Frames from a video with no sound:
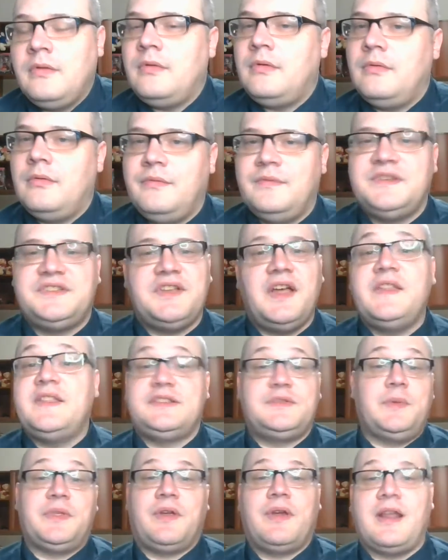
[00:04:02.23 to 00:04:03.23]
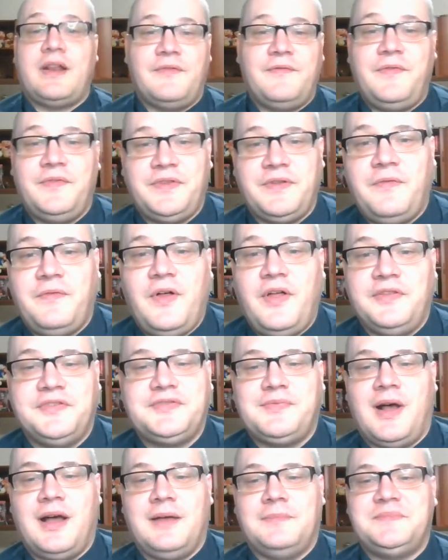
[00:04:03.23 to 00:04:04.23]
We saw this with credit default
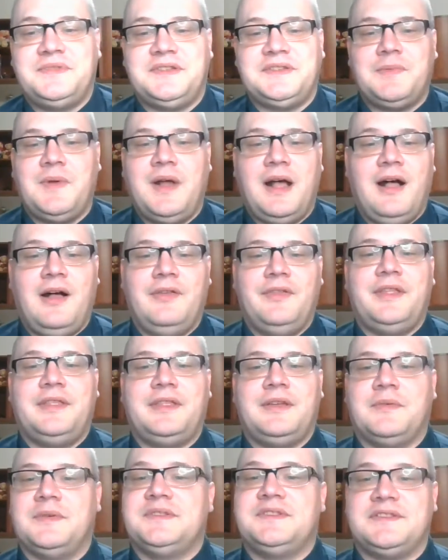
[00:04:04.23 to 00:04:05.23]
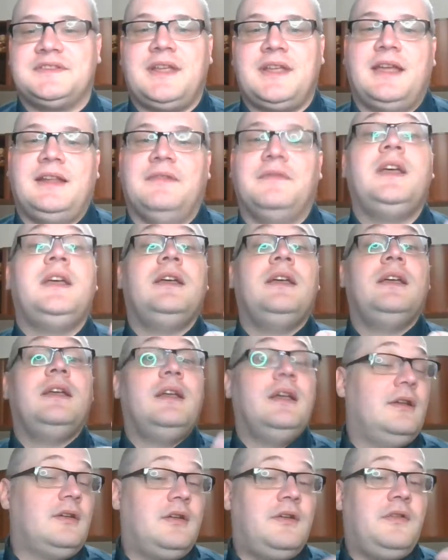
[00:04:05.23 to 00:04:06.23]
swaps as well, that there was this kind of
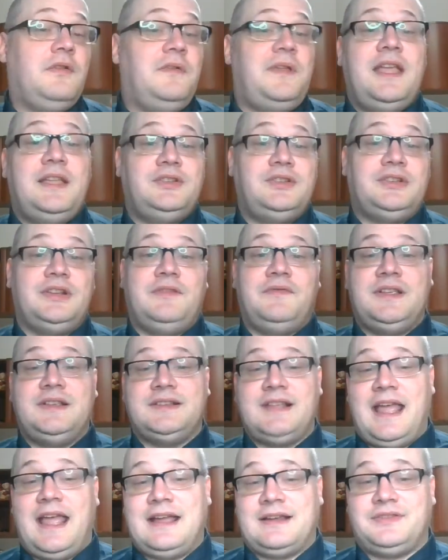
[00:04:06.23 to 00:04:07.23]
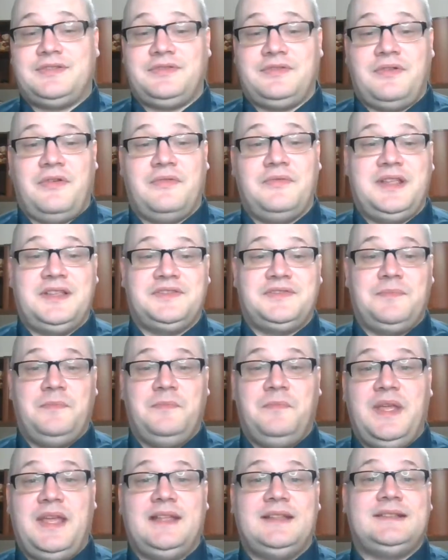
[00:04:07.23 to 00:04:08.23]
creation of these extraneous
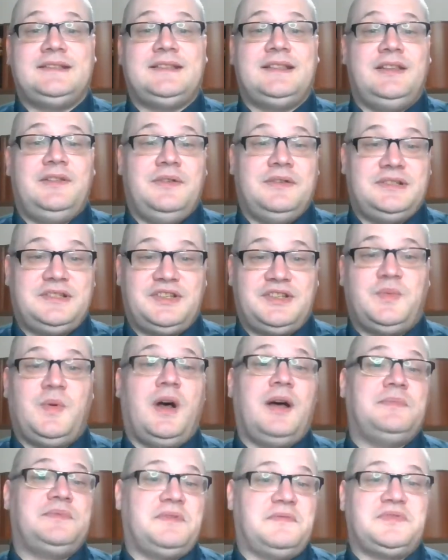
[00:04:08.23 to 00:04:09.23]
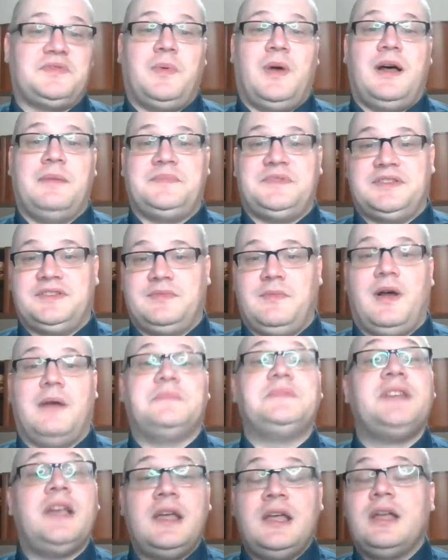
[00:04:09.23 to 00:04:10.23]
bits, and then you had swaps of swaps and
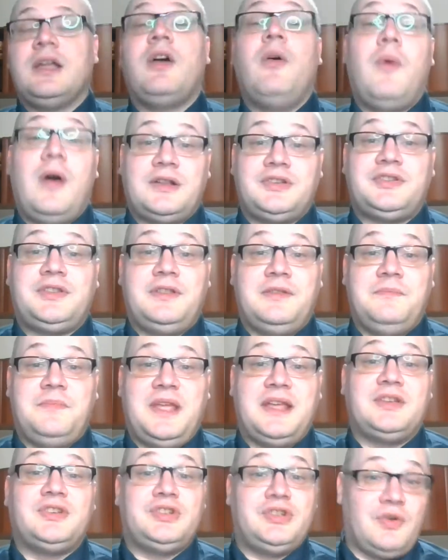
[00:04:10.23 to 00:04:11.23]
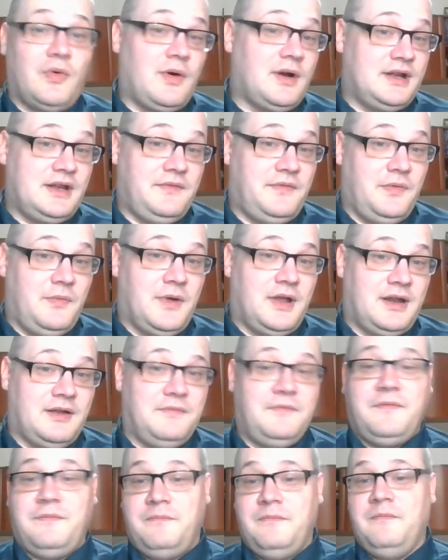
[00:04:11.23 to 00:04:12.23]
swaps. Go watch The Big Short if you want a
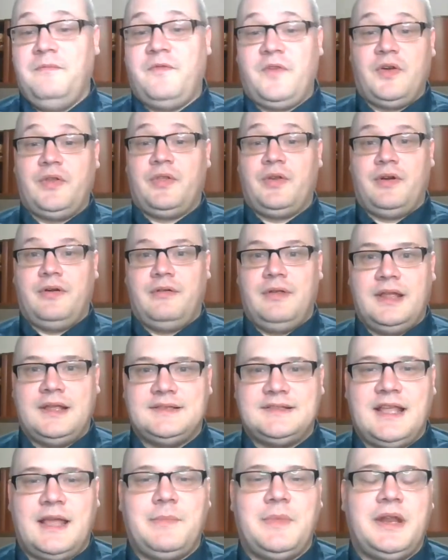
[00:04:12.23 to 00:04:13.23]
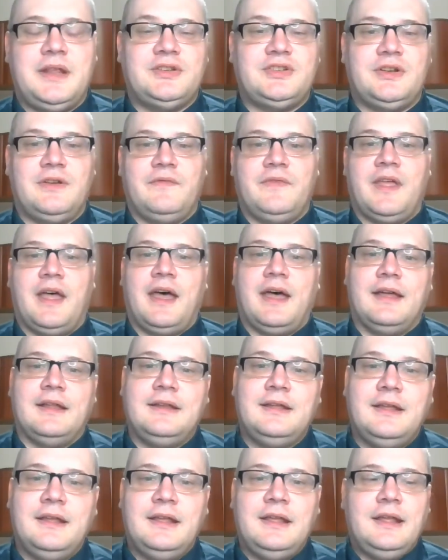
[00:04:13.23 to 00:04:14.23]
further examination of that.
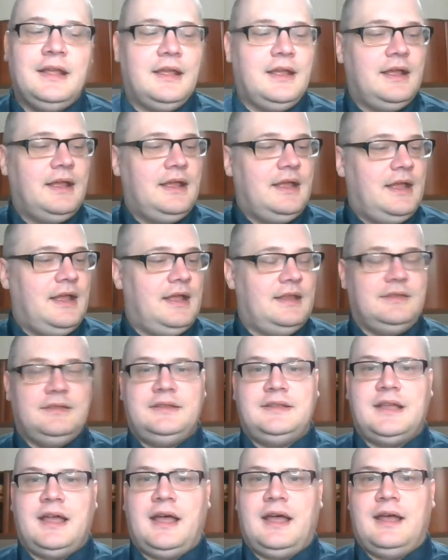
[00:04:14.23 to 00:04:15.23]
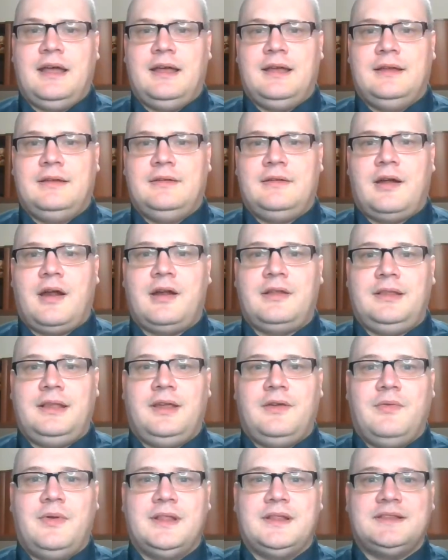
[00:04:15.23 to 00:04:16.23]
And Harley
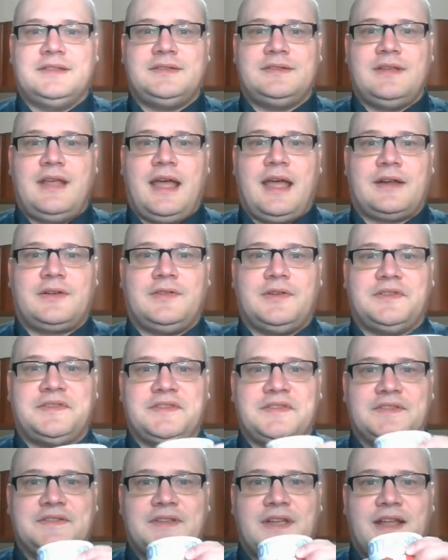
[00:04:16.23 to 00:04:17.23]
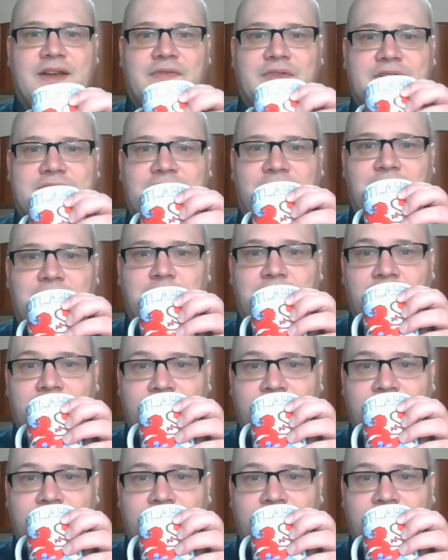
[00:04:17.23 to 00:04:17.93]
Quinn's actress inside of a tub.